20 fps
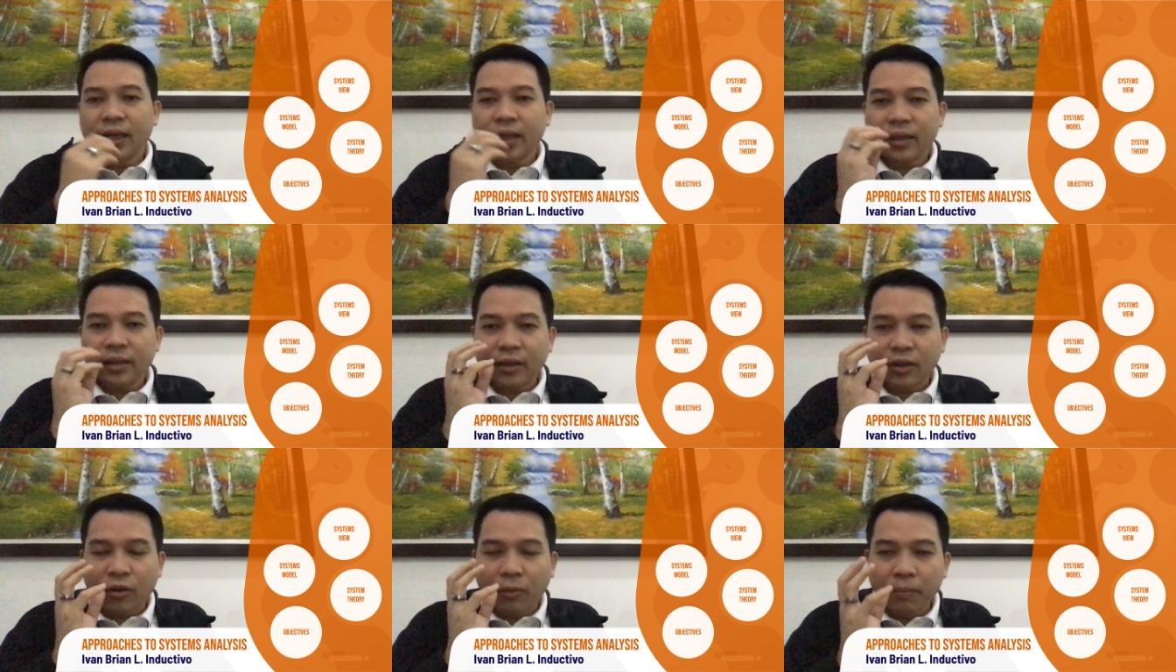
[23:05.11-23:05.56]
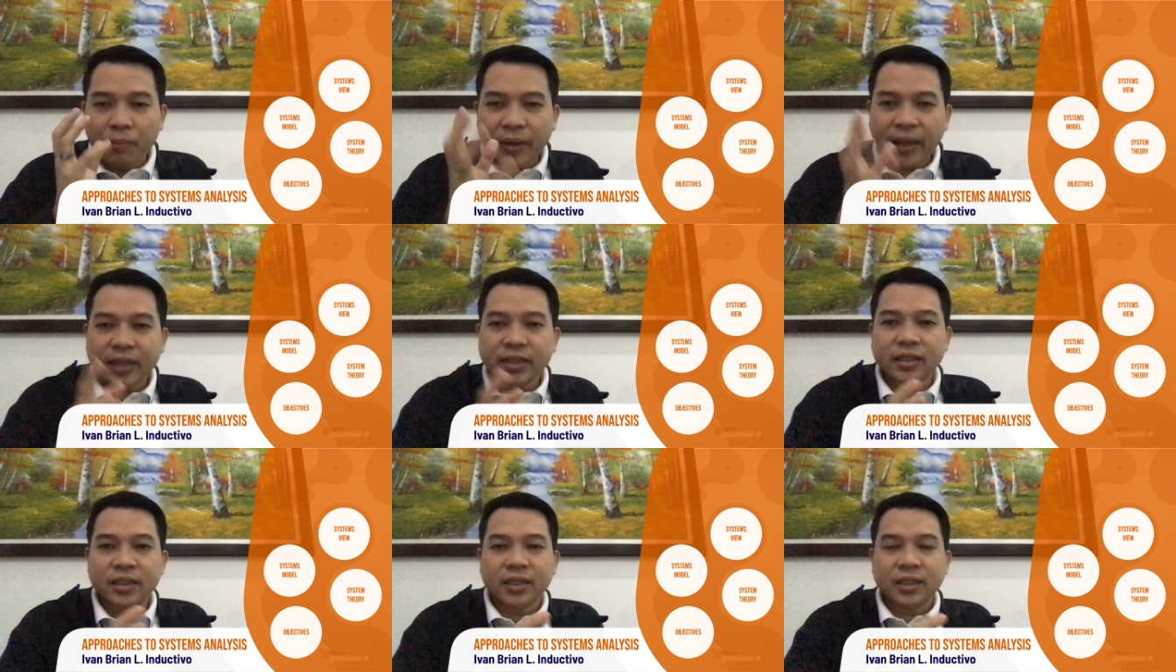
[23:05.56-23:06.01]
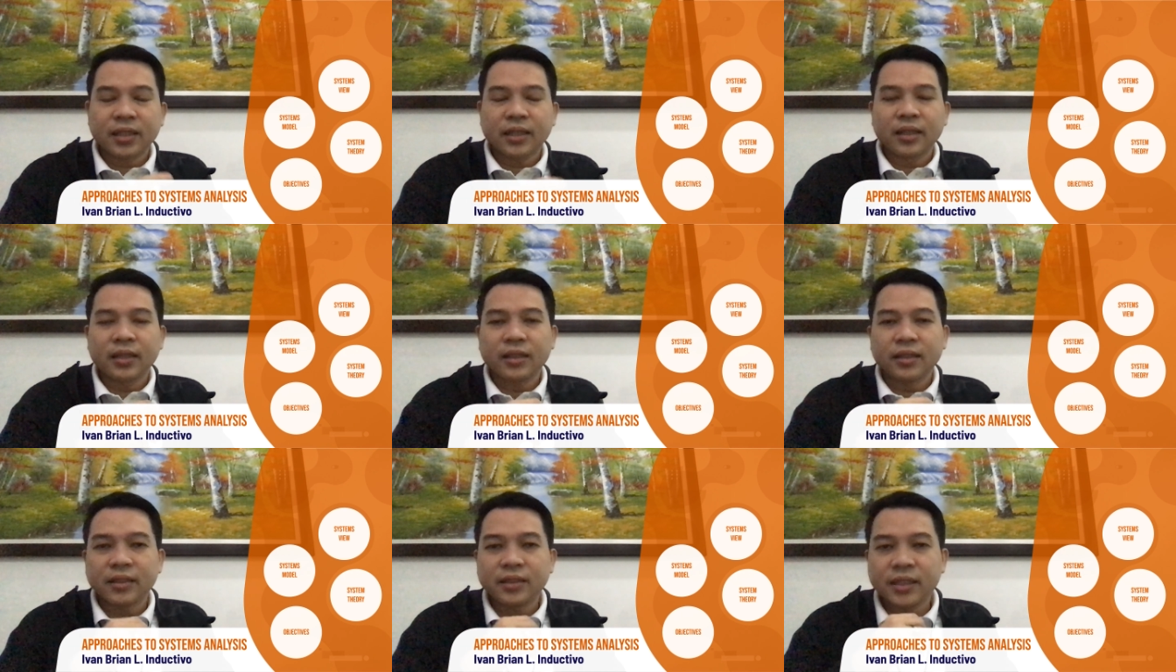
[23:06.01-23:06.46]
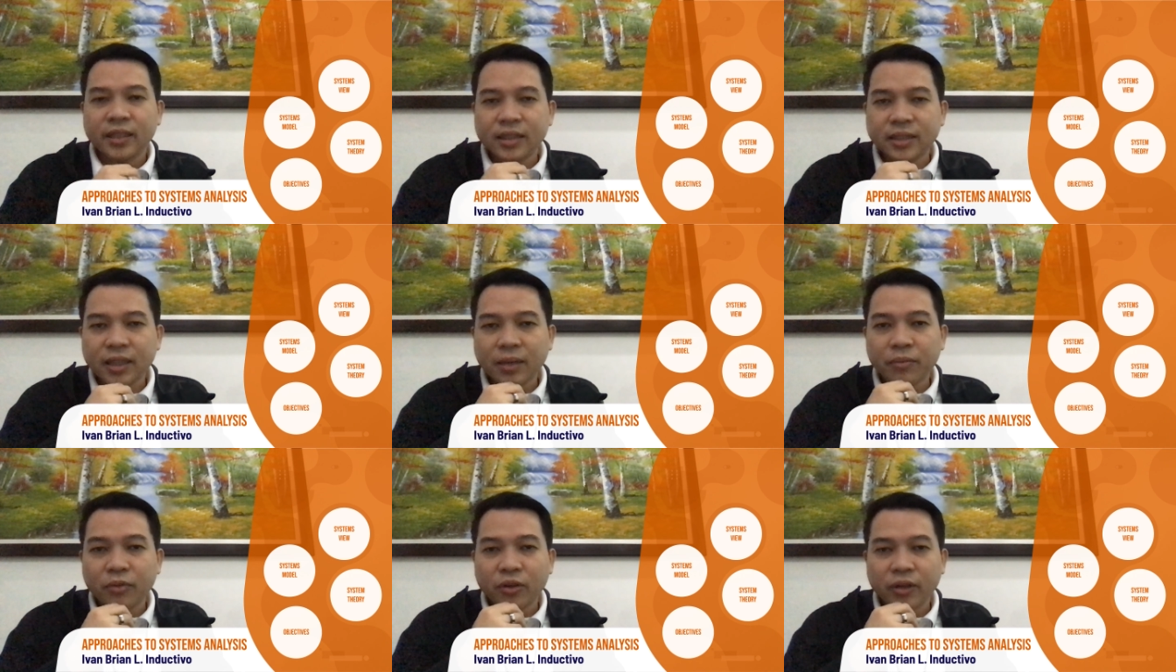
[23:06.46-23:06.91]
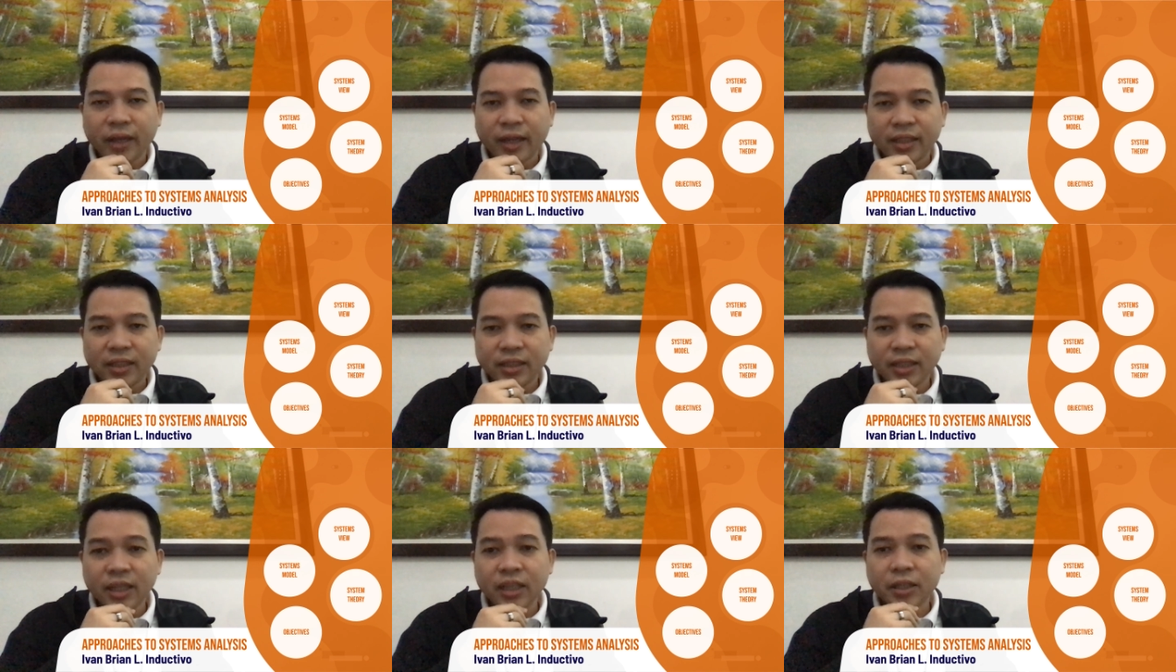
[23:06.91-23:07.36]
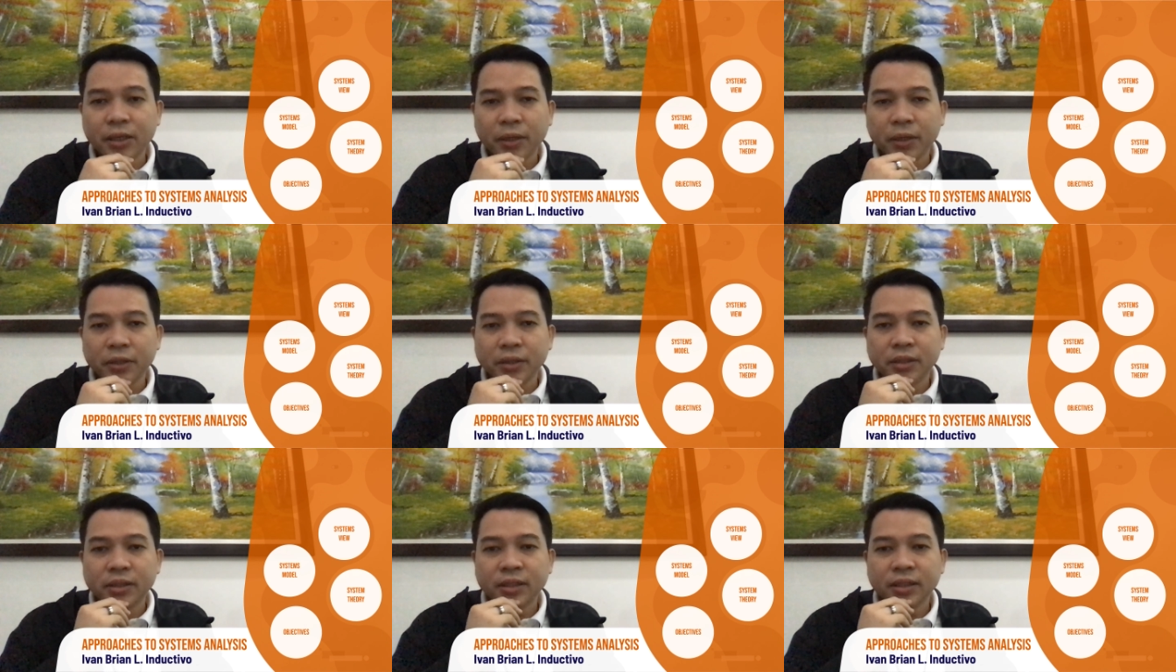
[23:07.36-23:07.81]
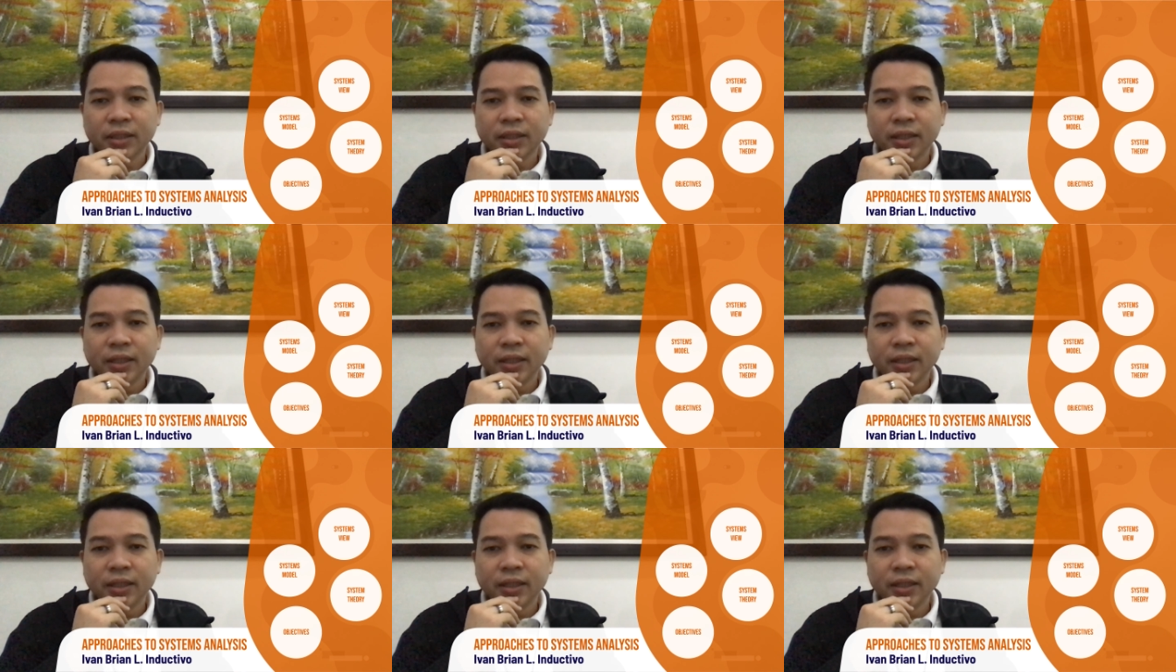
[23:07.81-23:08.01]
the complex system organizations,